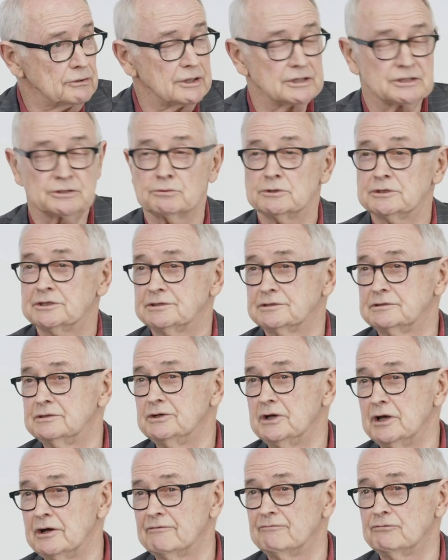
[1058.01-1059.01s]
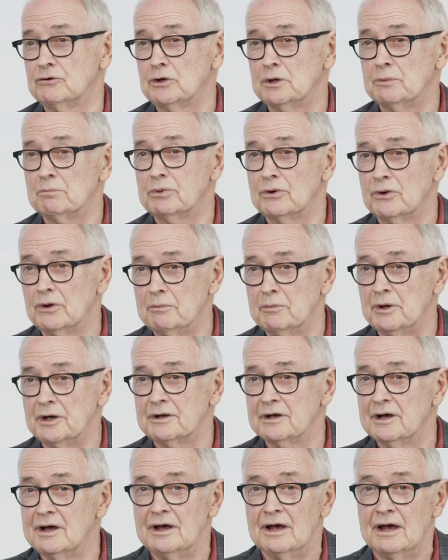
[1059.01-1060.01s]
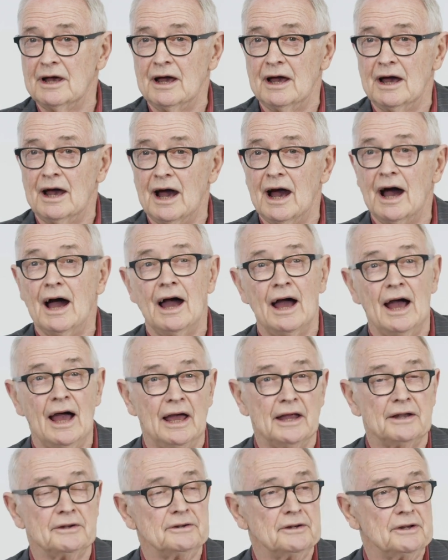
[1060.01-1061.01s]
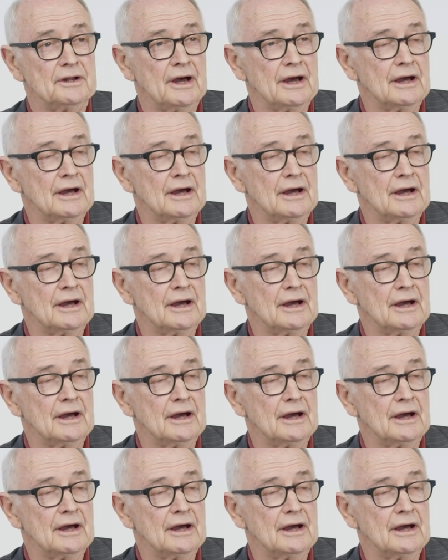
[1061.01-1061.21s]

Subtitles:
US was near full employment, and